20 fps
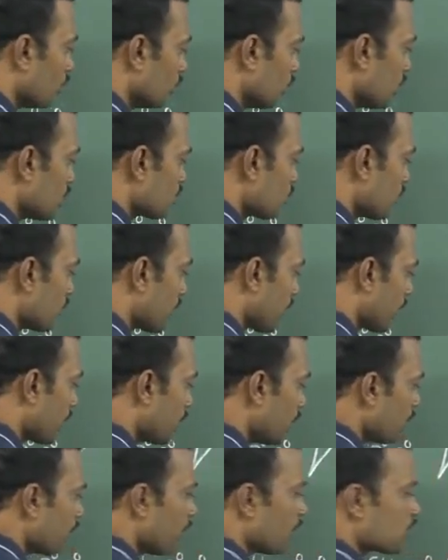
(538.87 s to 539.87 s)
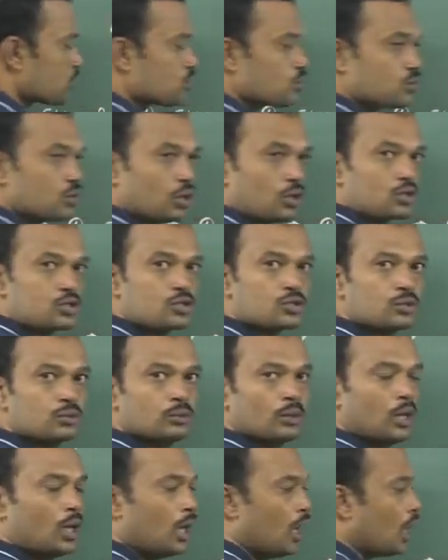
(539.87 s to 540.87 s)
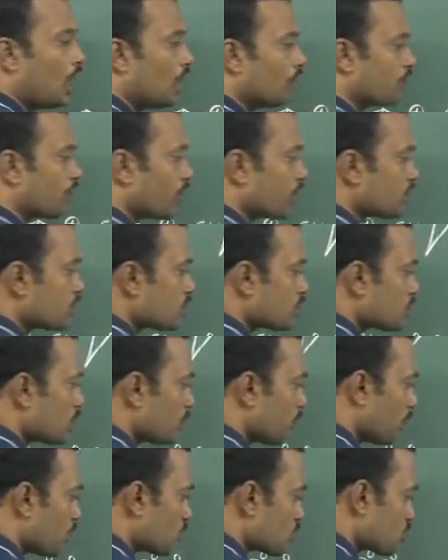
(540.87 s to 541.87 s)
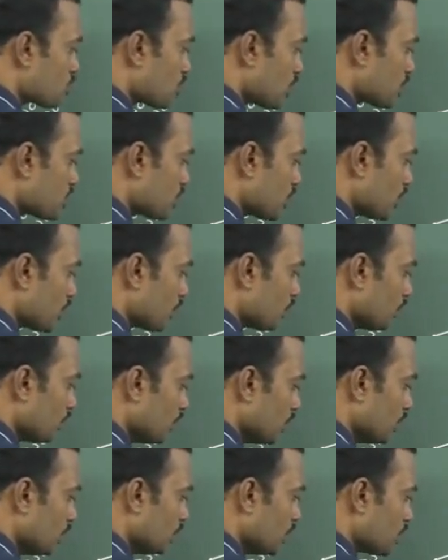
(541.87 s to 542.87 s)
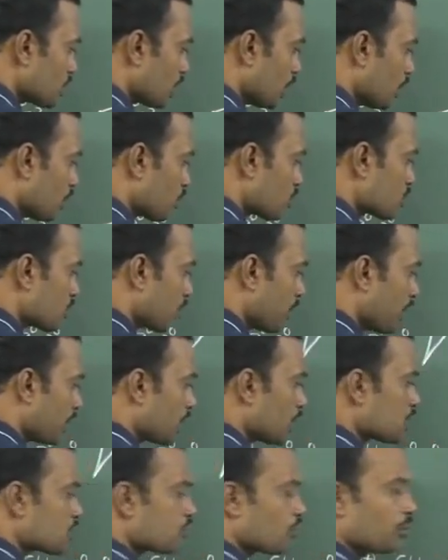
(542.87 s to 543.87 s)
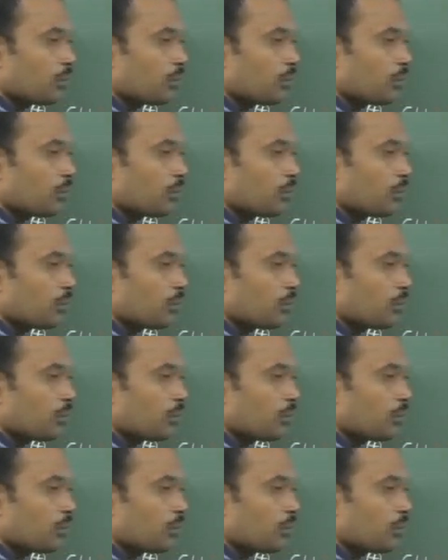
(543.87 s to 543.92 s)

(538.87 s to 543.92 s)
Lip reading: this will carry positive charge. After existing positive charge here, this hydrogen migrates from